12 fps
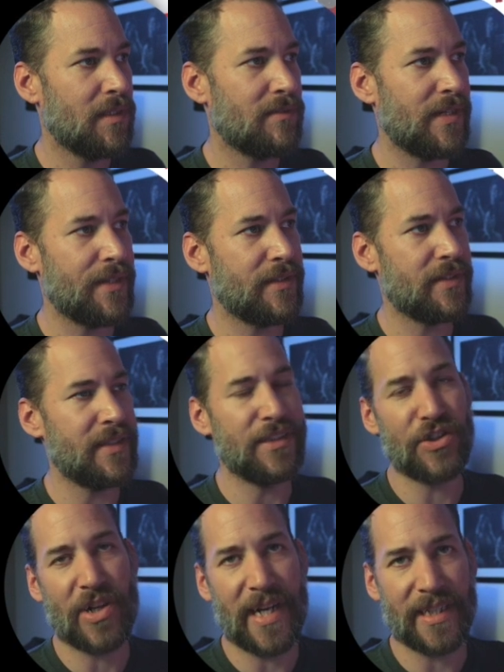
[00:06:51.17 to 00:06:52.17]
rather than
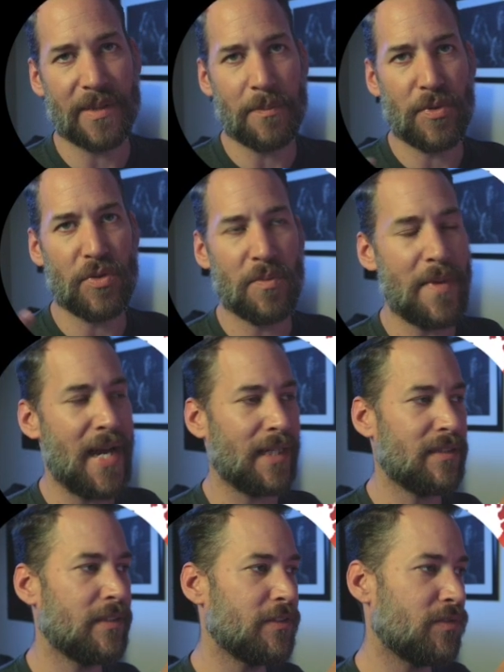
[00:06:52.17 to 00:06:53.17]
trying to pull
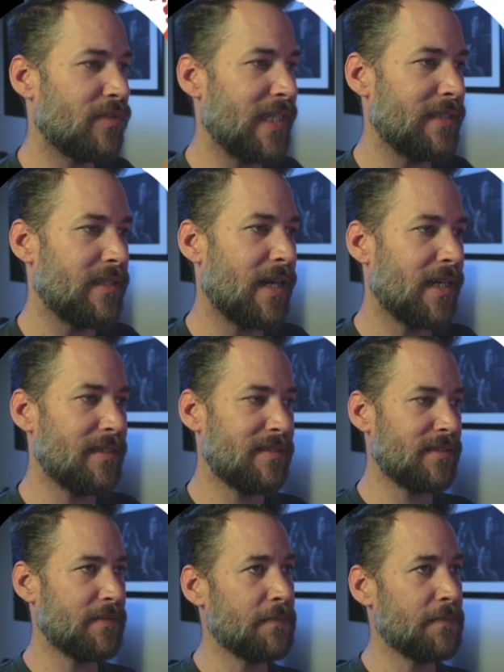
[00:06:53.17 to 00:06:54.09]
back those red dots.